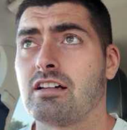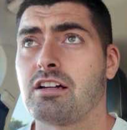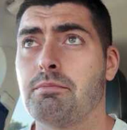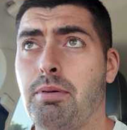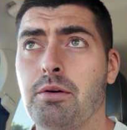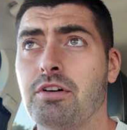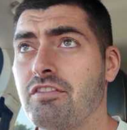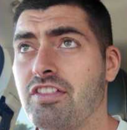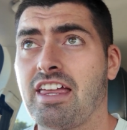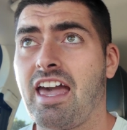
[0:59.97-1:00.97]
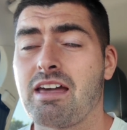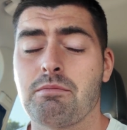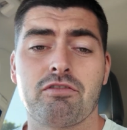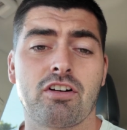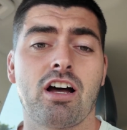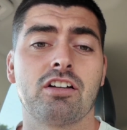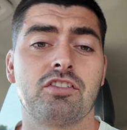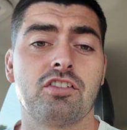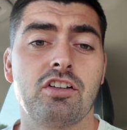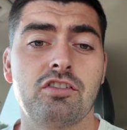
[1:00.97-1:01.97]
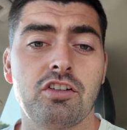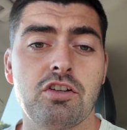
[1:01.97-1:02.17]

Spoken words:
component of the game with regards to